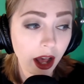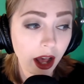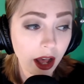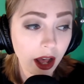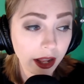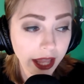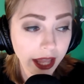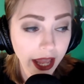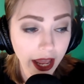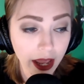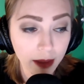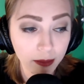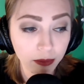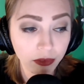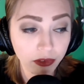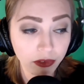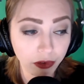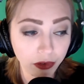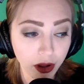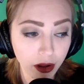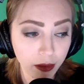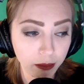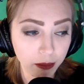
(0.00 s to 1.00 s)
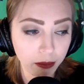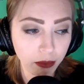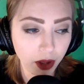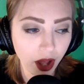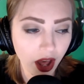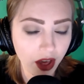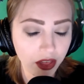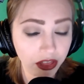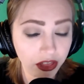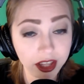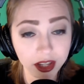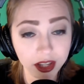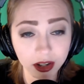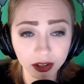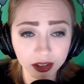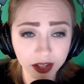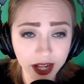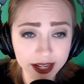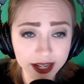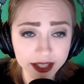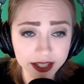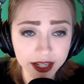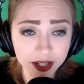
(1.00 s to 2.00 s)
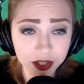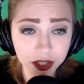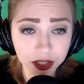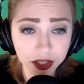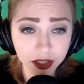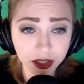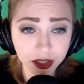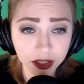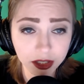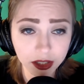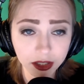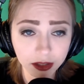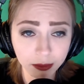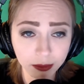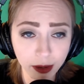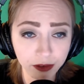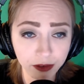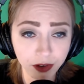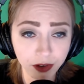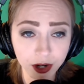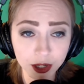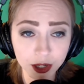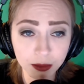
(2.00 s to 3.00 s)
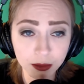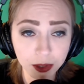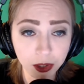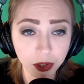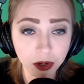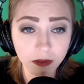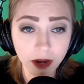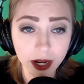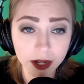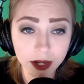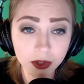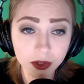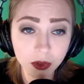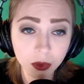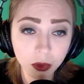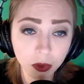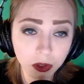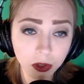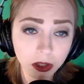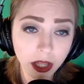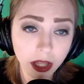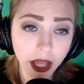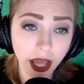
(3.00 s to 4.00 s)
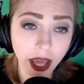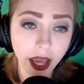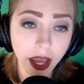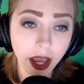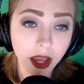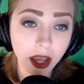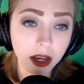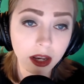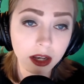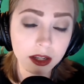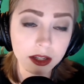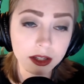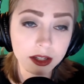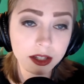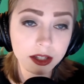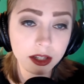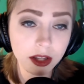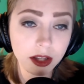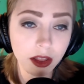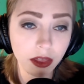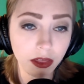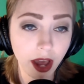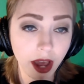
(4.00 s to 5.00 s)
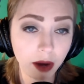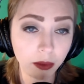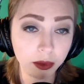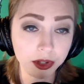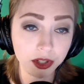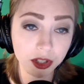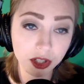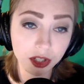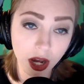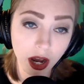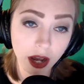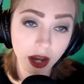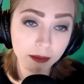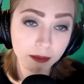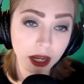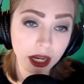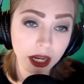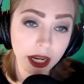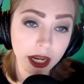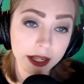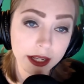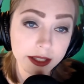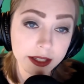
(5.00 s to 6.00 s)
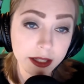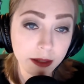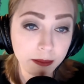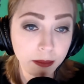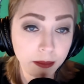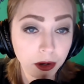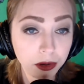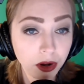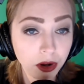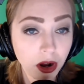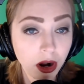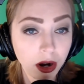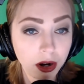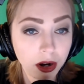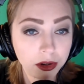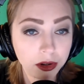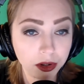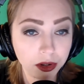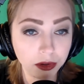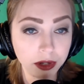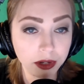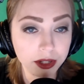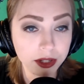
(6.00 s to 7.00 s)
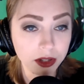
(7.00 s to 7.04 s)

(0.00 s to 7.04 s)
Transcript: came from a theater class I took my freshman year of high school, and that was taught by Nancy Bernhard, who is